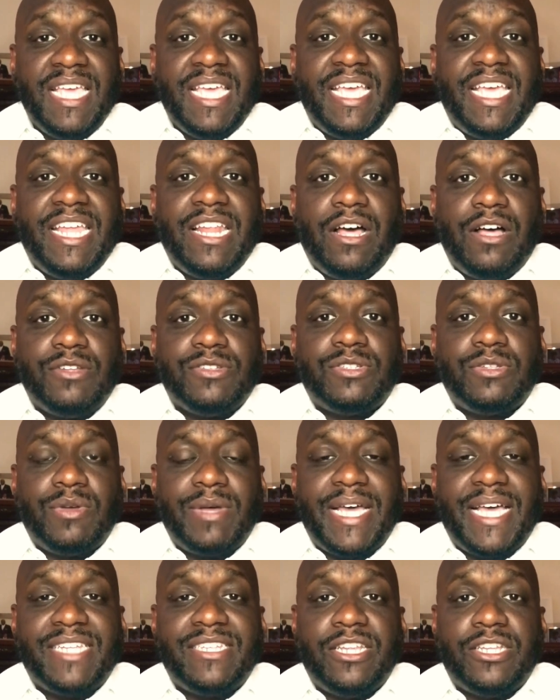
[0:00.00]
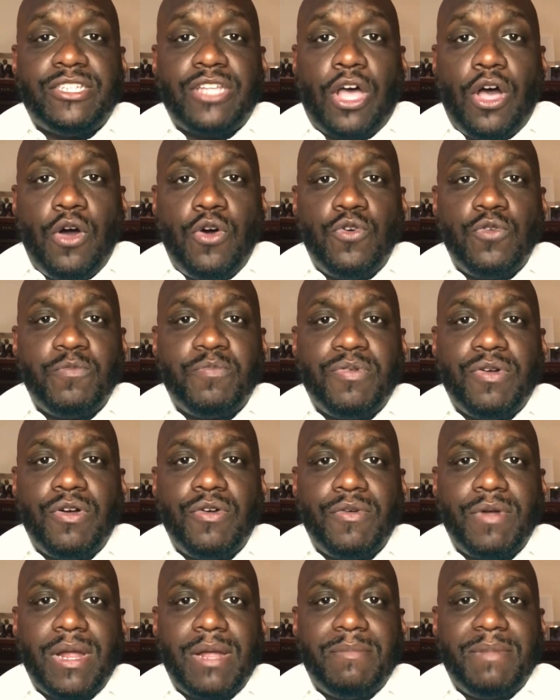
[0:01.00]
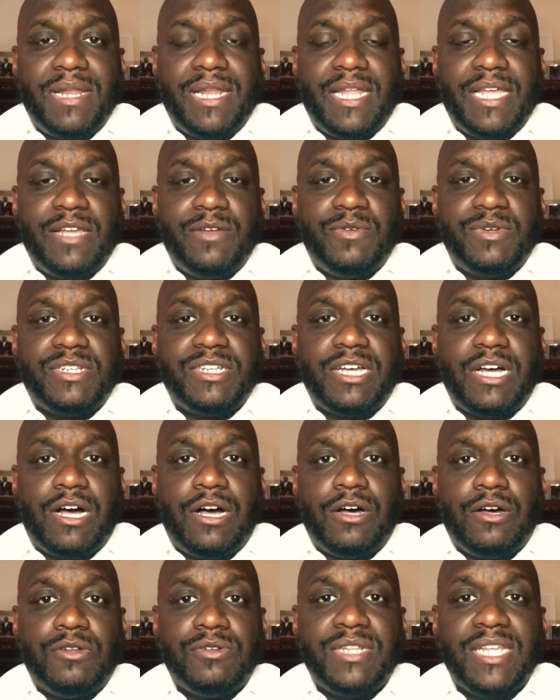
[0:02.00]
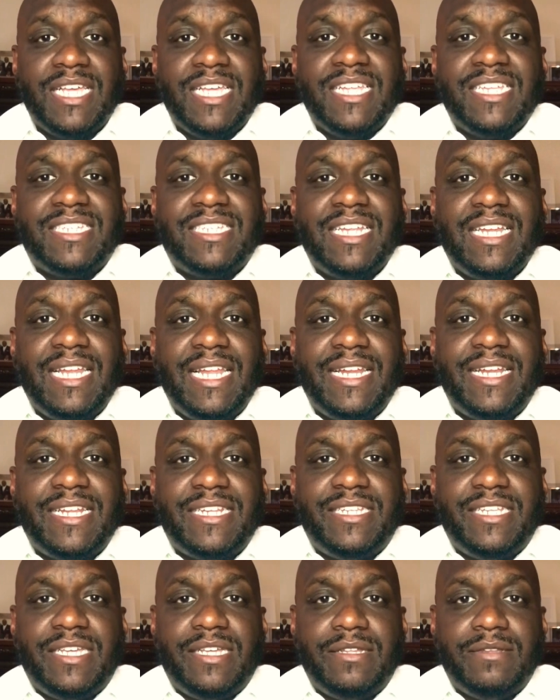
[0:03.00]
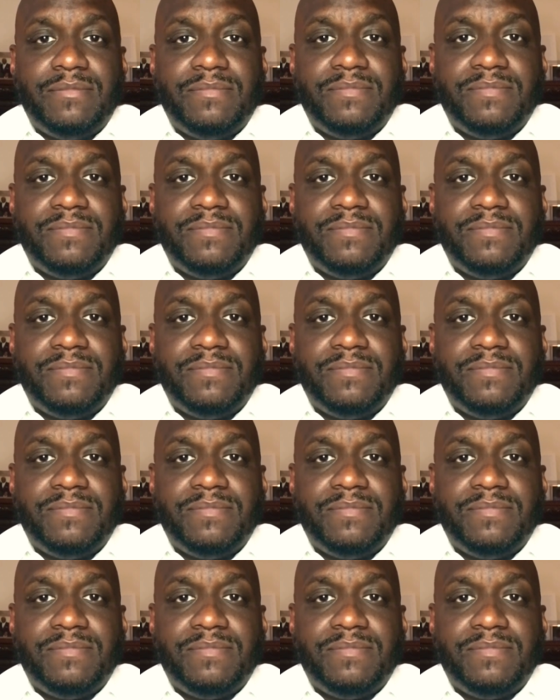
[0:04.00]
It also has its own programming language called Solidity.